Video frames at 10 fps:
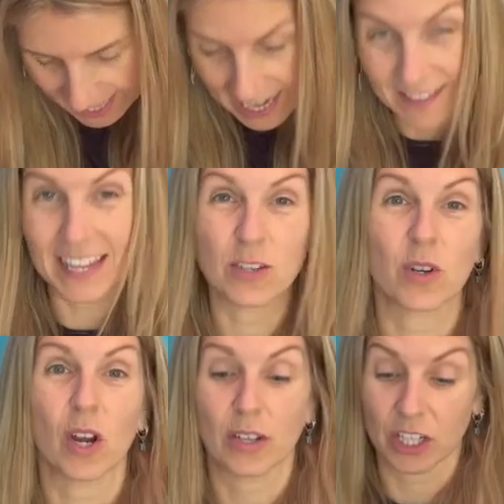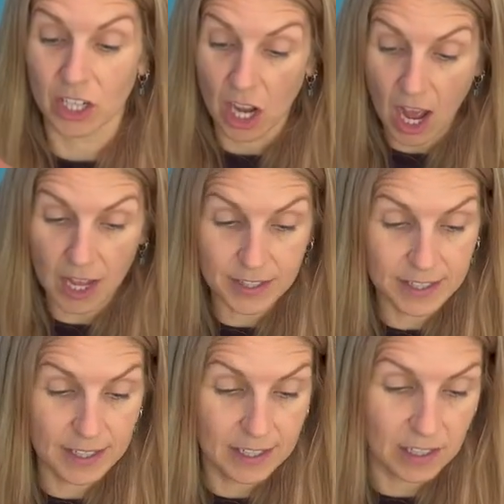And then you're going to
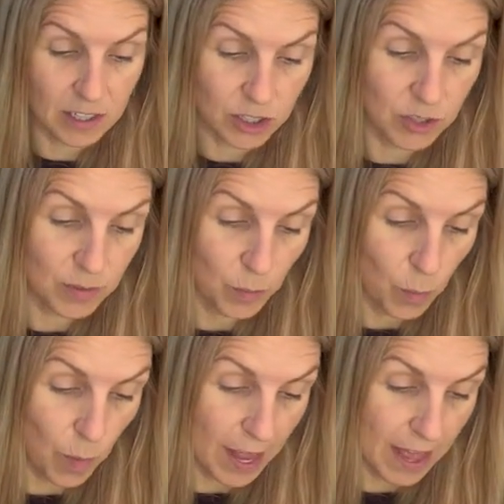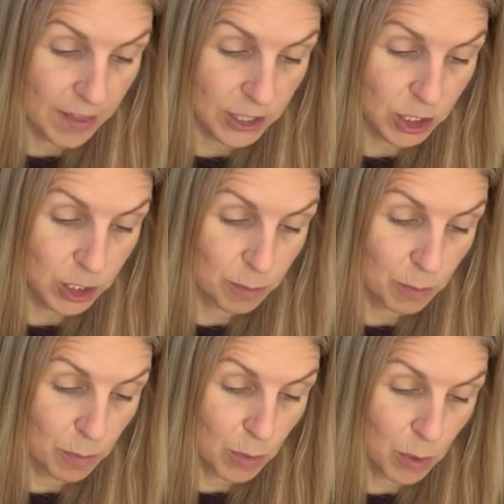cut where the
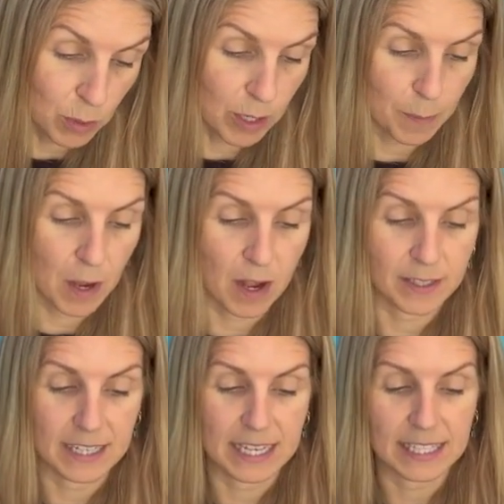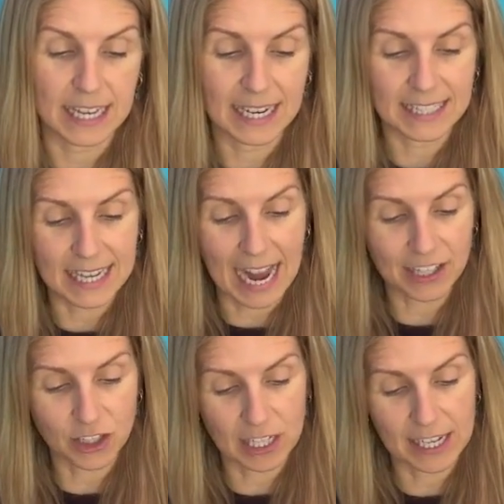smaller part is, and it's
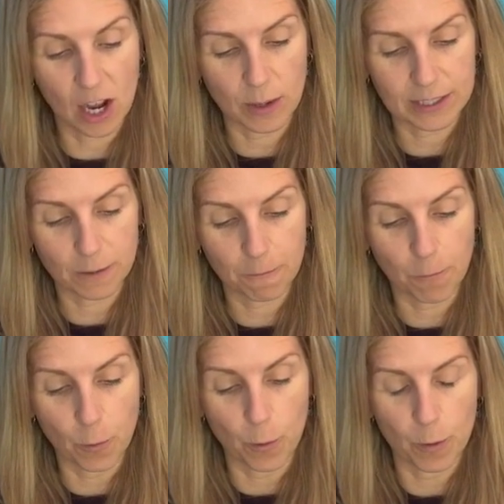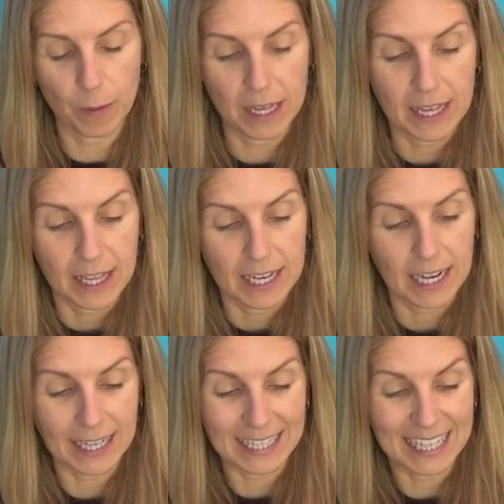actually going to form
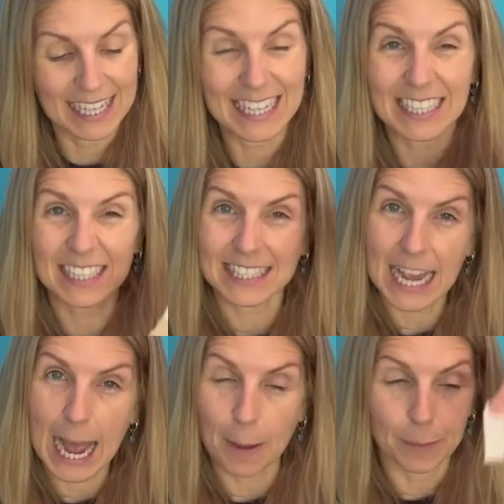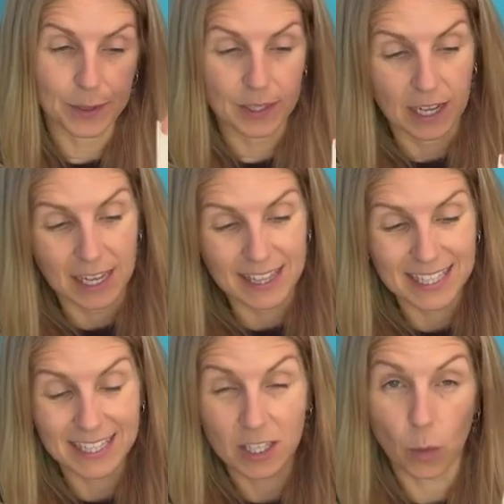like little tabs.
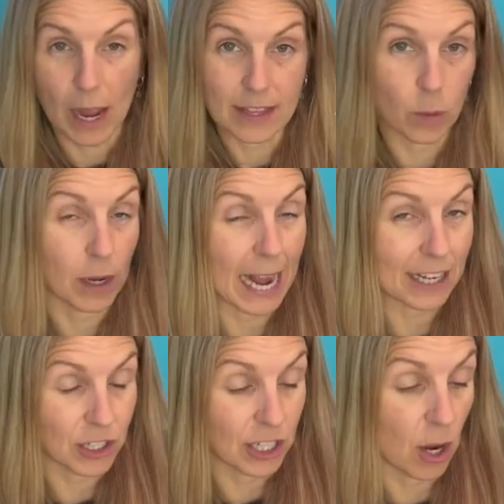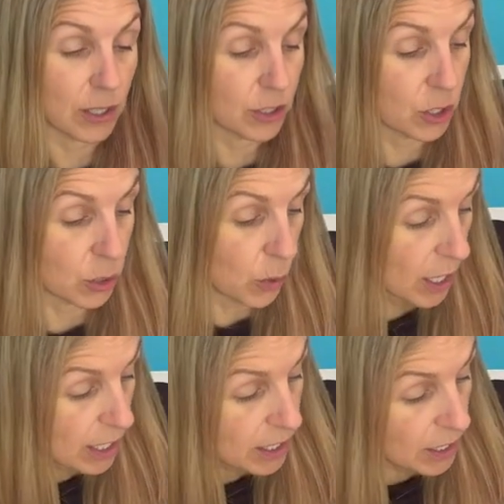This is the way that we're actually going to
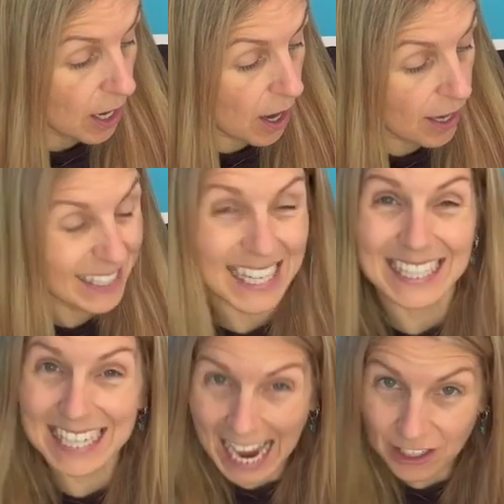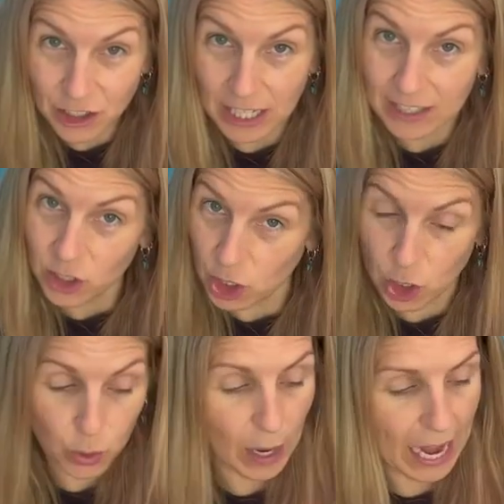attach it
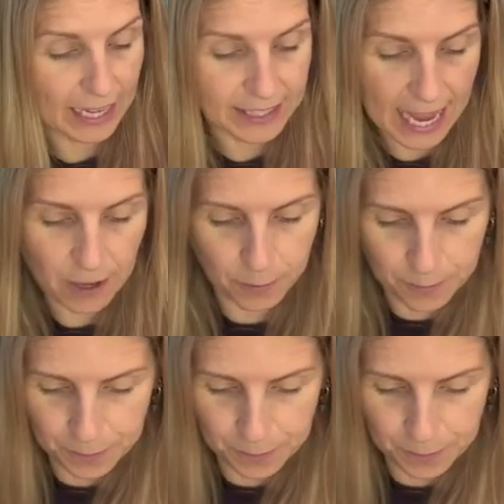to our tail.